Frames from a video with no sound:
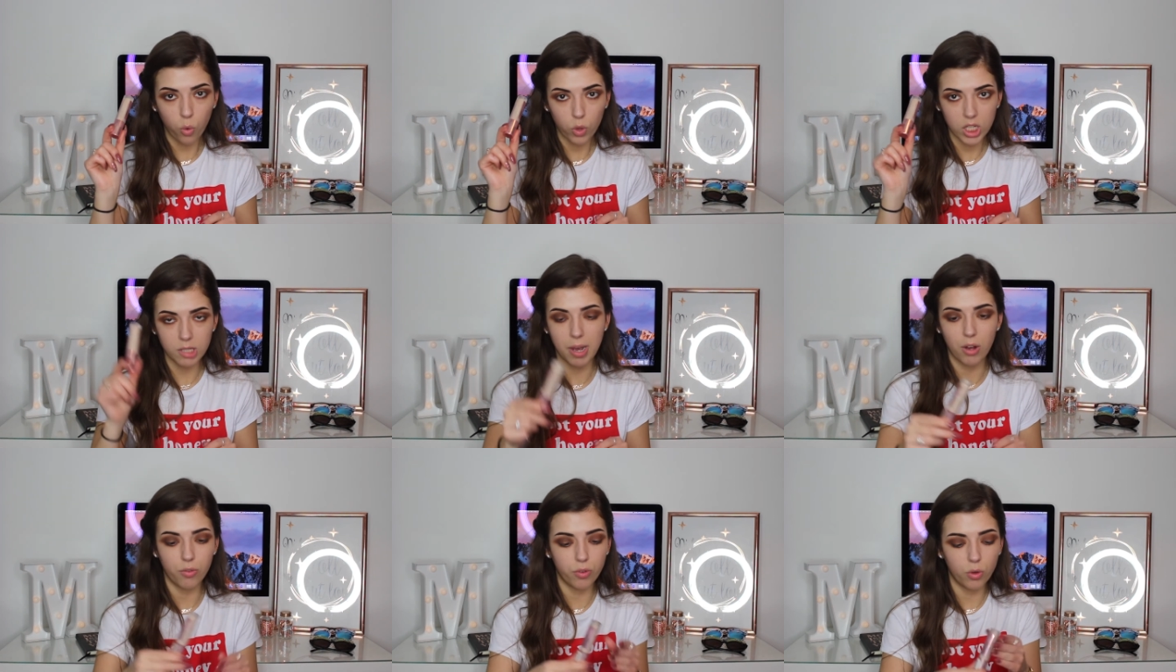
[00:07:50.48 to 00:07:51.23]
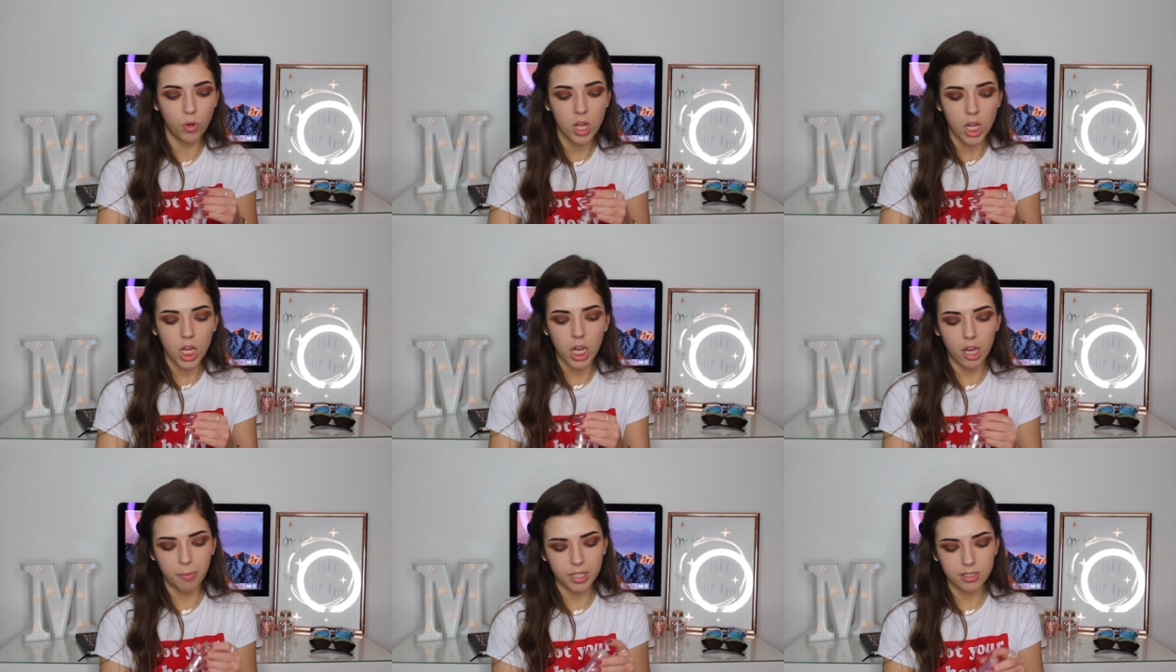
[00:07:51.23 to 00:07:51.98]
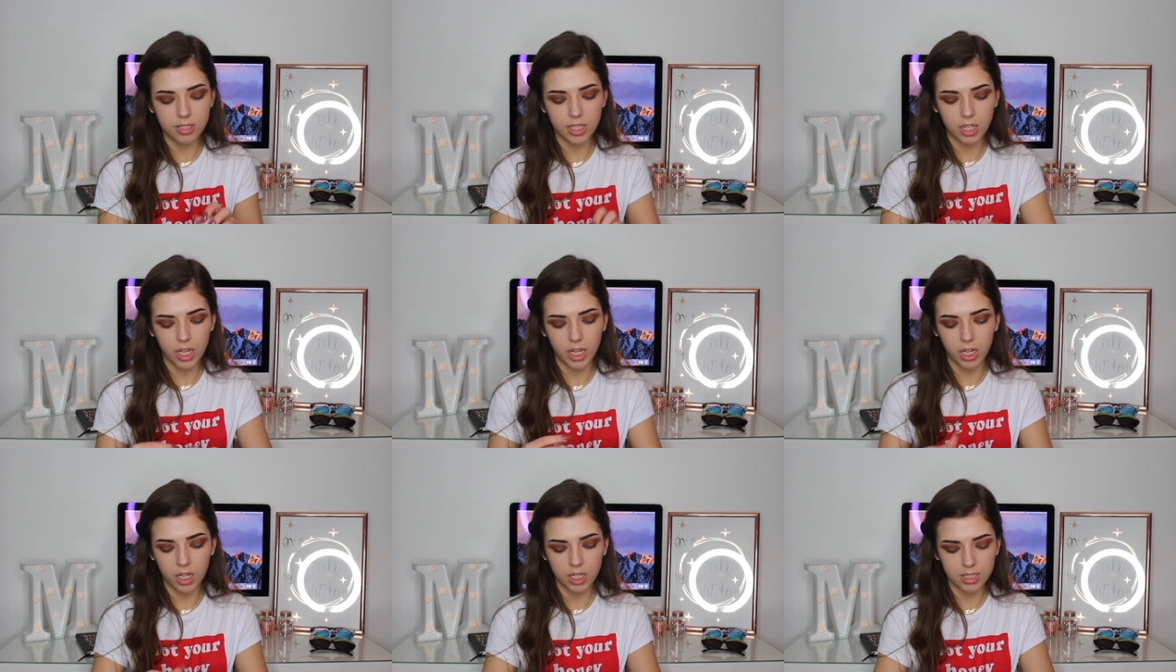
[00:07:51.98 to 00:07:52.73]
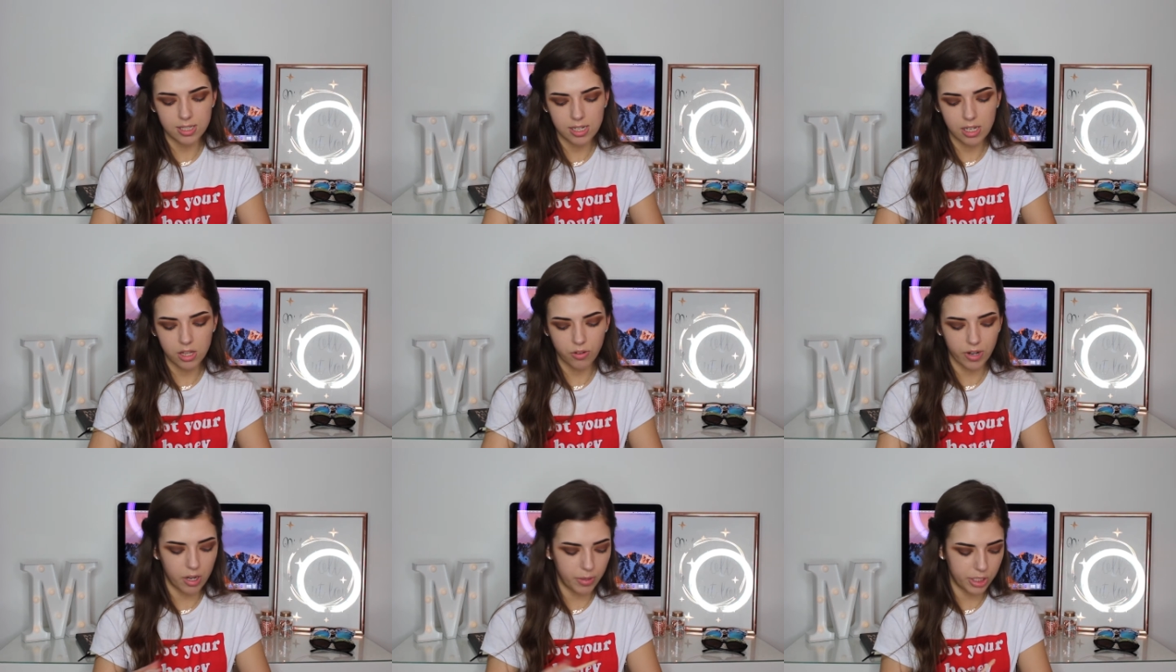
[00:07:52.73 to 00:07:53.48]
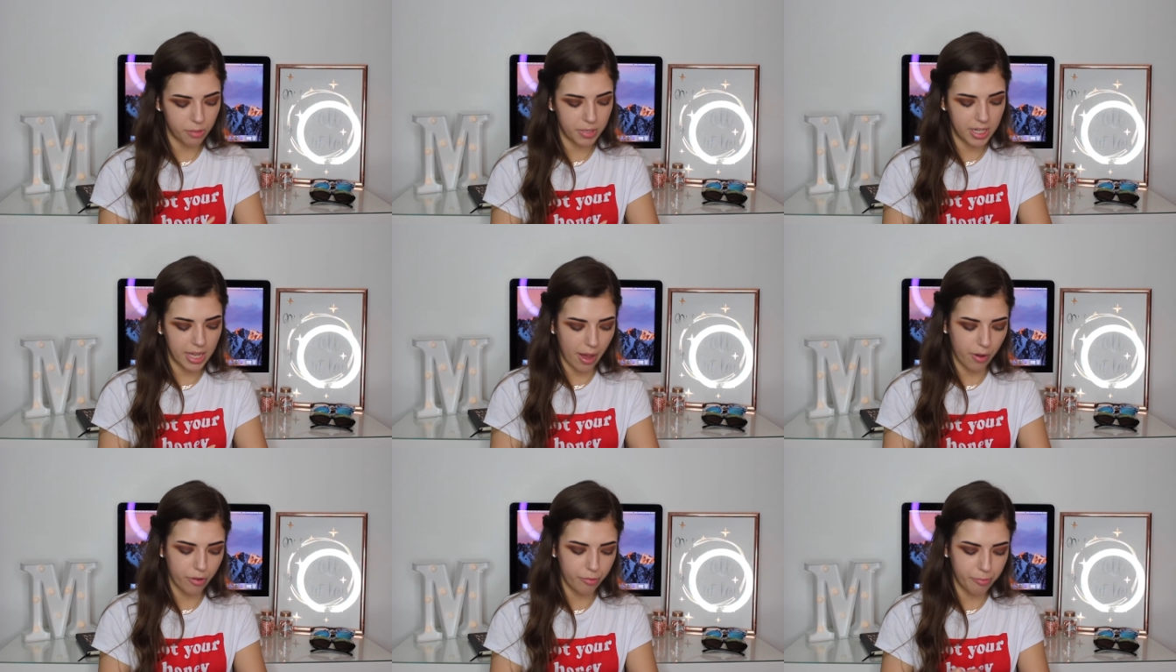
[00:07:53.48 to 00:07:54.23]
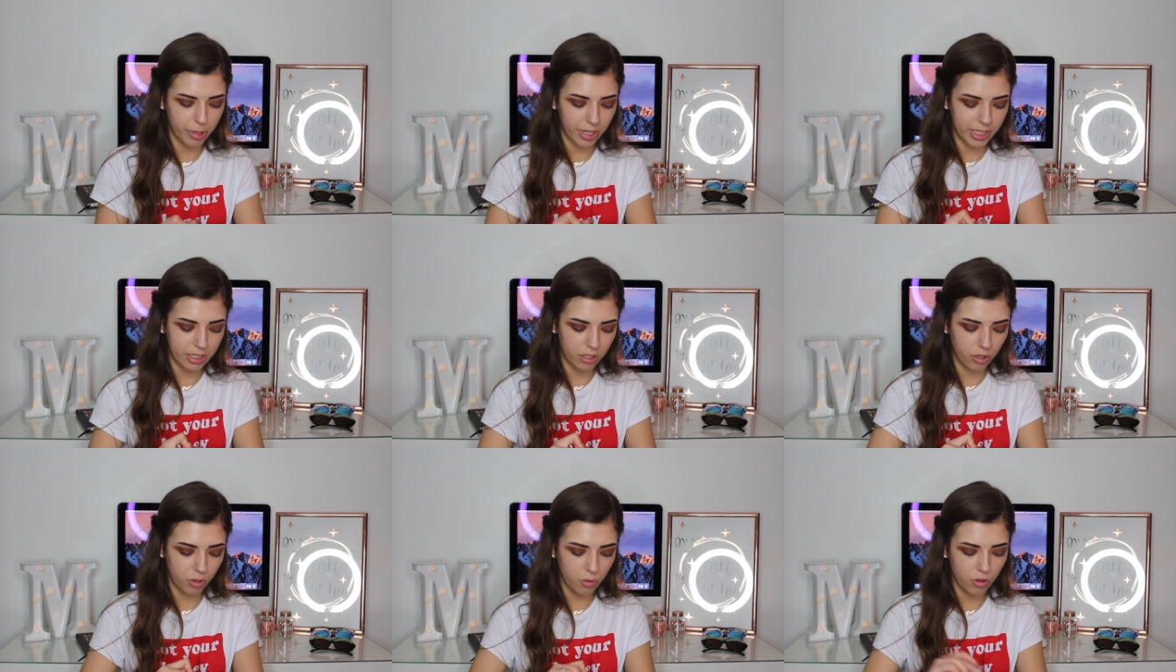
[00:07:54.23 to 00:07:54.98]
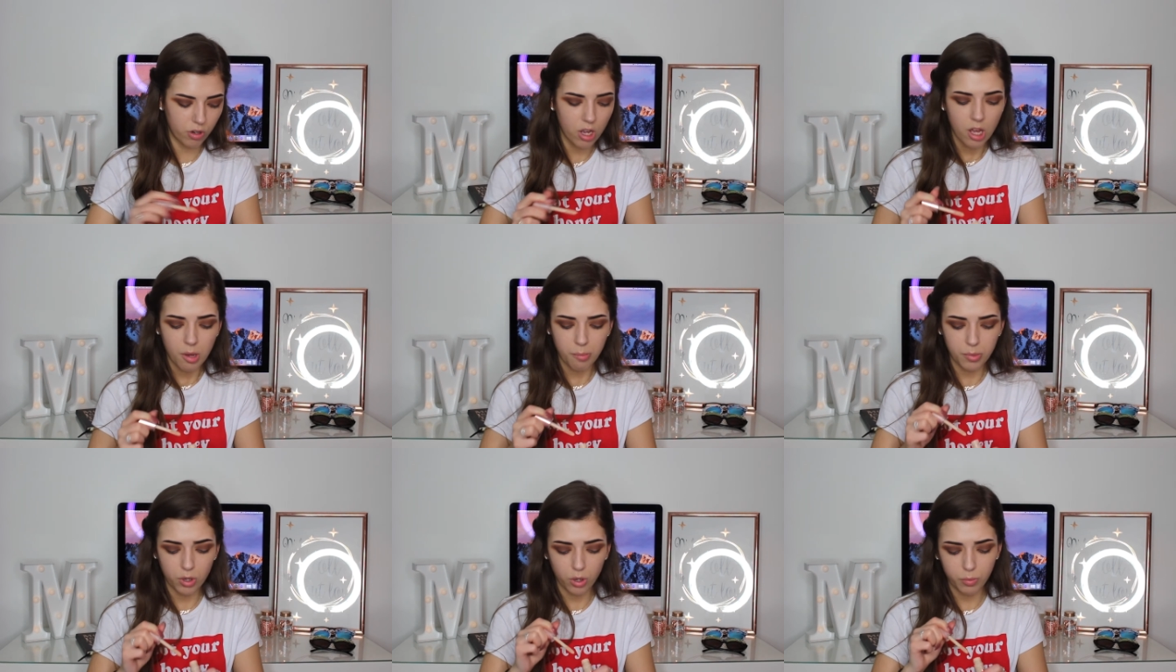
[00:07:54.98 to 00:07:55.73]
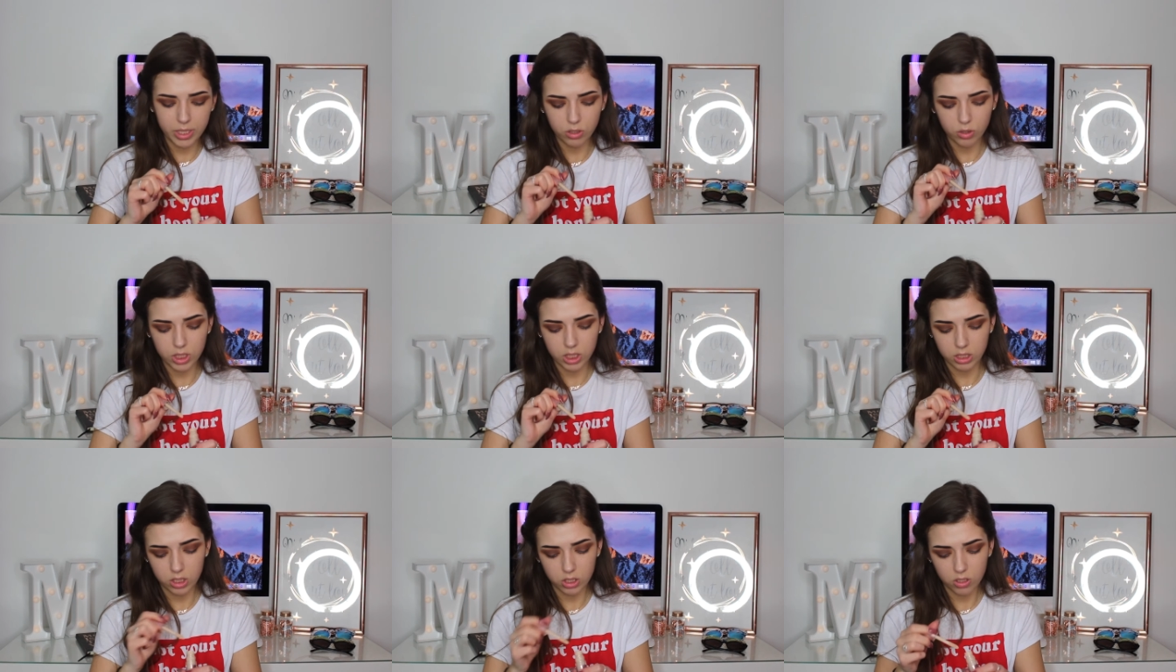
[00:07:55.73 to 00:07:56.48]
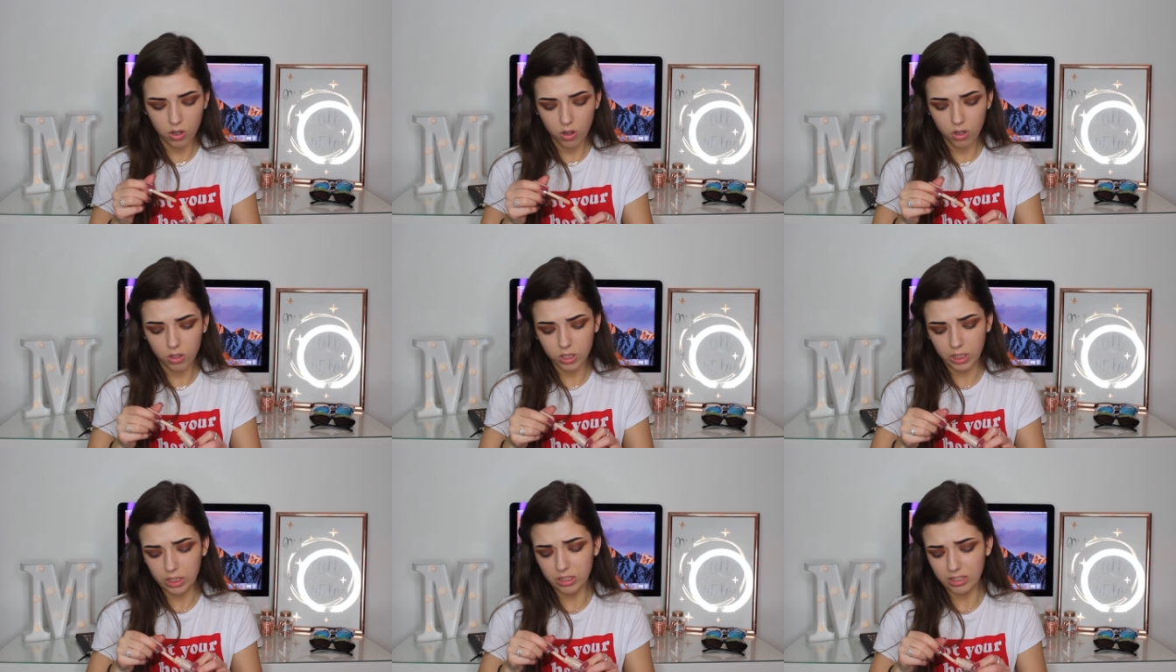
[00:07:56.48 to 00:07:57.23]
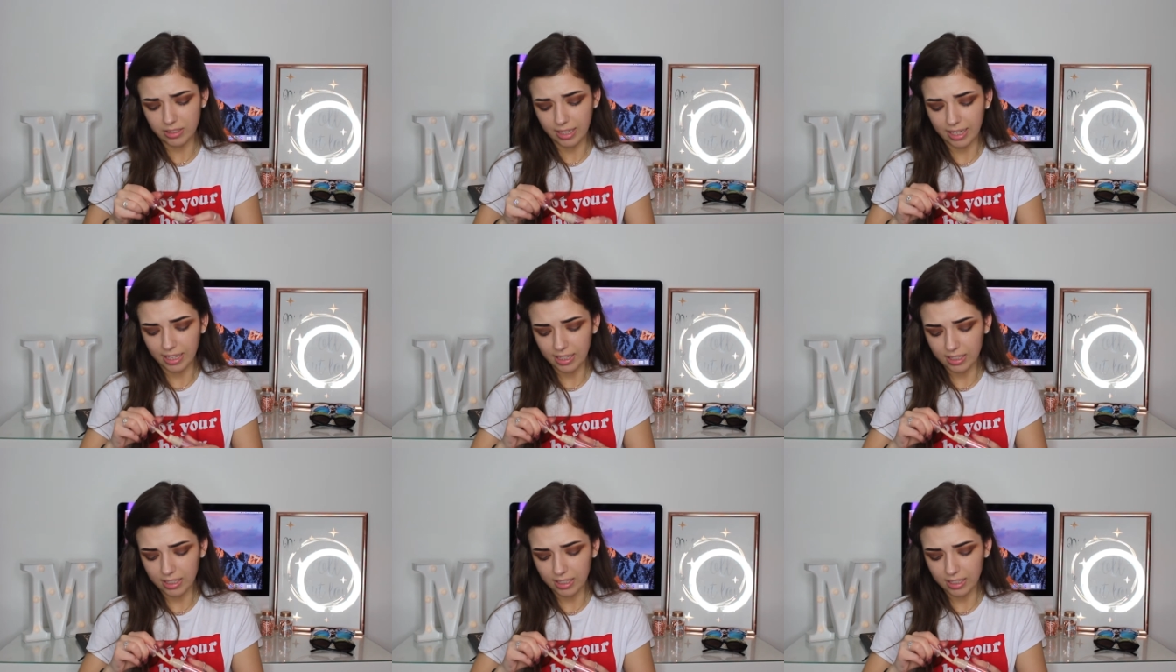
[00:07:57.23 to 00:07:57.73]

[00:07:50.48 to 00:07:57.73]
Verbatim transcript: That's a mouthful. Um, concealer in C3, which I'm nearly out of, but I need a new one. Nowhere's got it in stock, and it's sad.